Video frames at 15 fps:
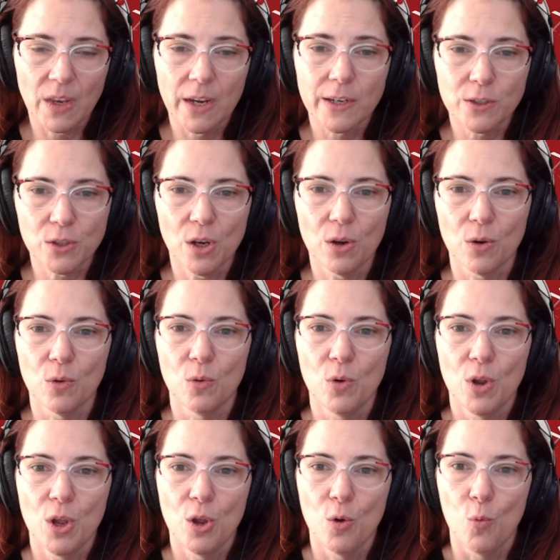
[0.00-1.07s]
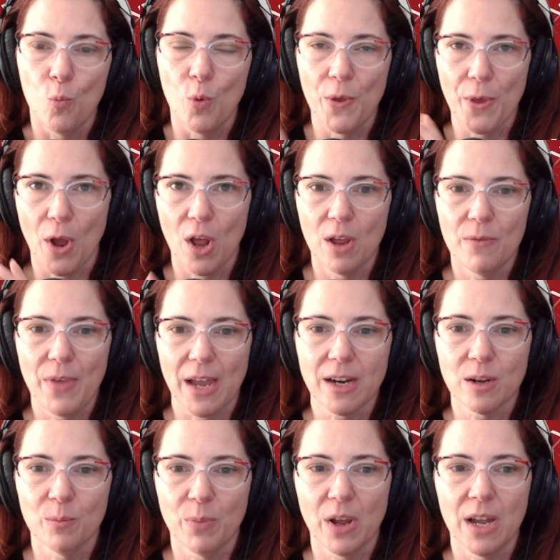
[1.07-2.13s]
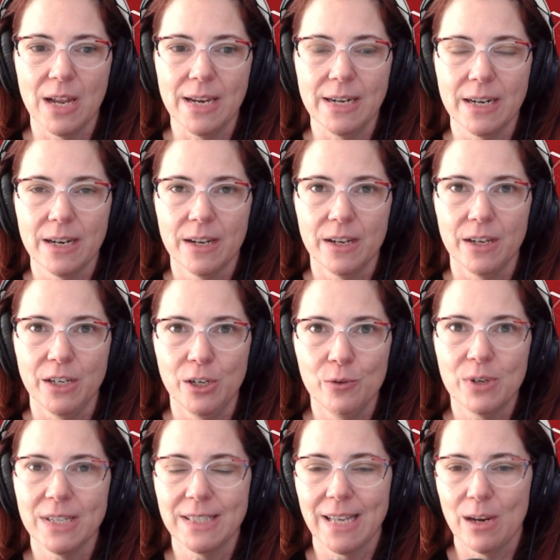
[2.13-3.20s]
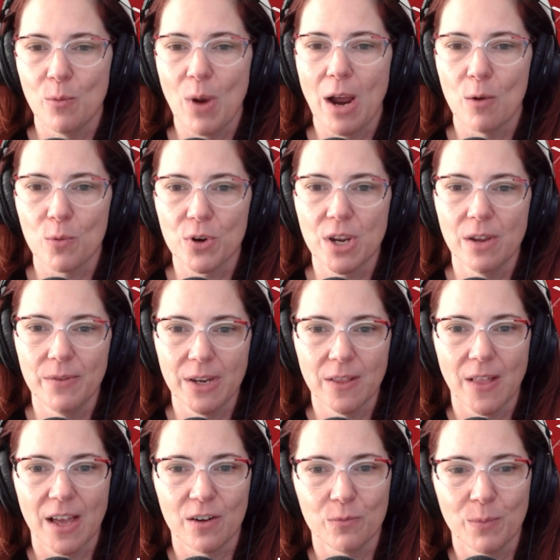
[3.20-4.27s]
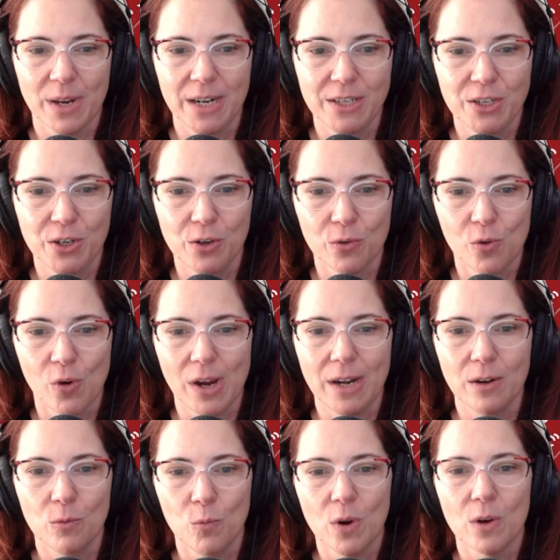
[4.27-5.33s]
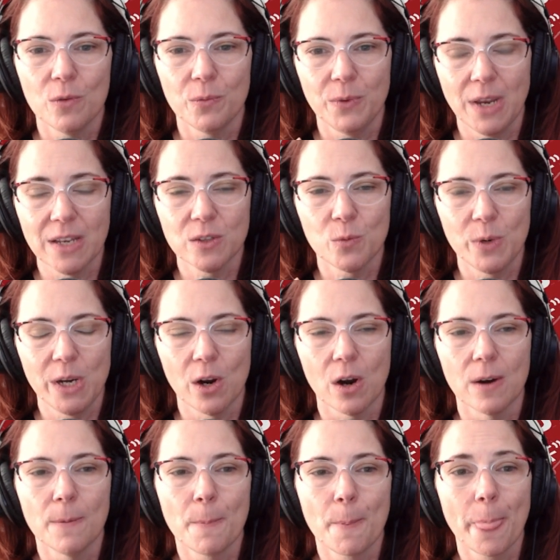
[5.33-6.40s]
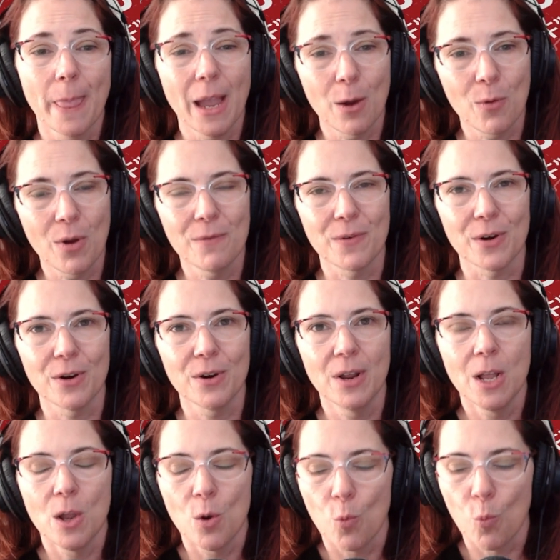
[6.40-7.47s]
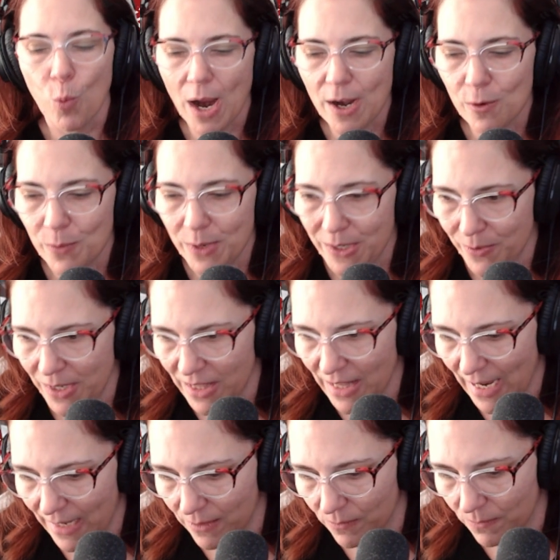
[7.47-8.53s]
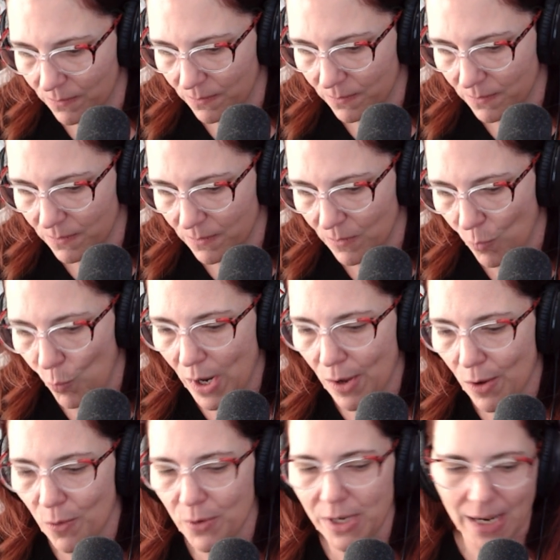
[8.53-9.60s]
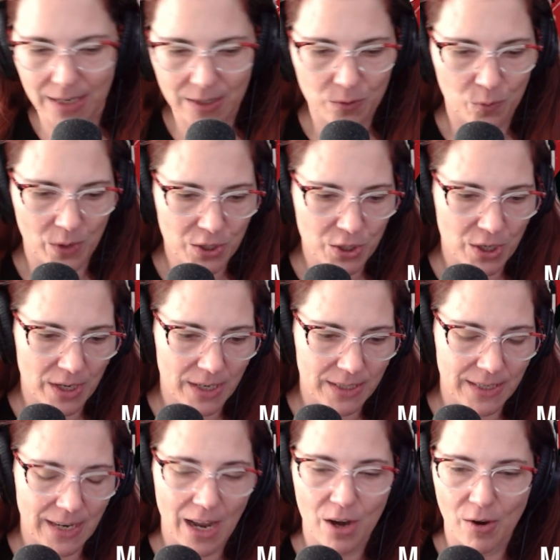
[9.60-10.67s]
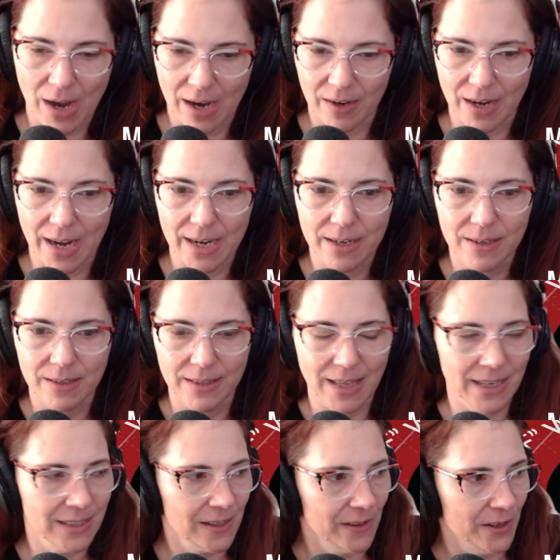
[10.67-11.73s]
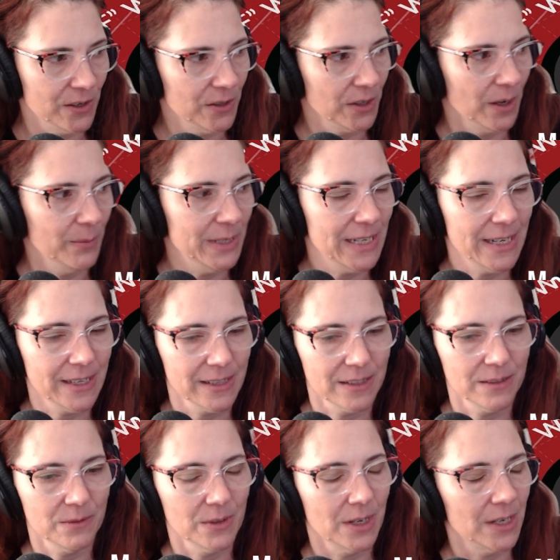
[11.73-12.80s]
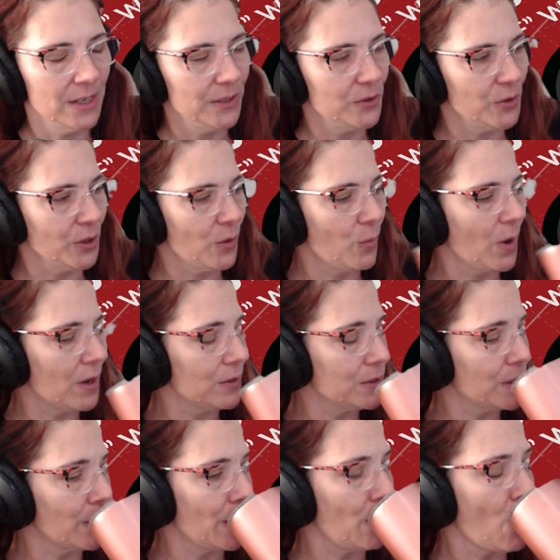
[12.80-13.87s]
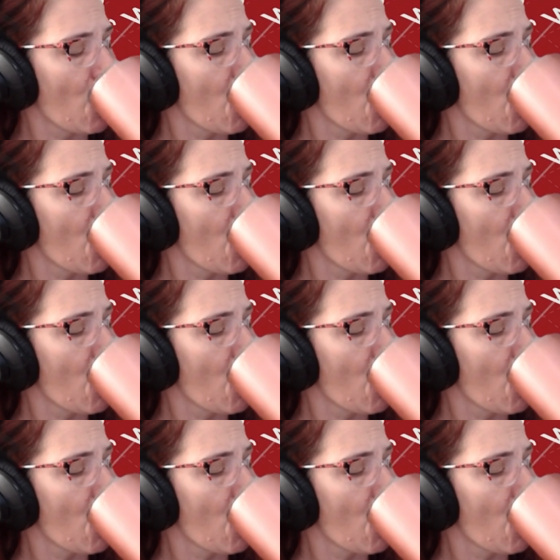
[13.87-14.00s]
So with all of that combined, you can say, wow, we're giving a lot of money to Ukraine. Well, yes, we are. However, why are we doing that? Well, yes, Russia is not our ally. That's clear. Let me take a drink of water. Sorry.